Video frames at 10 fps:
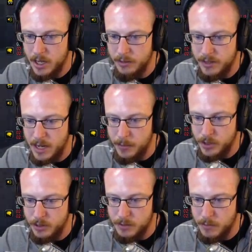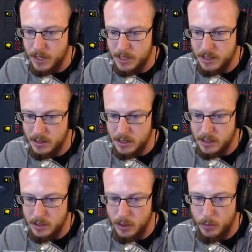of damage.
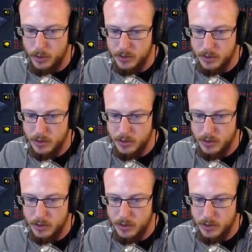It's almost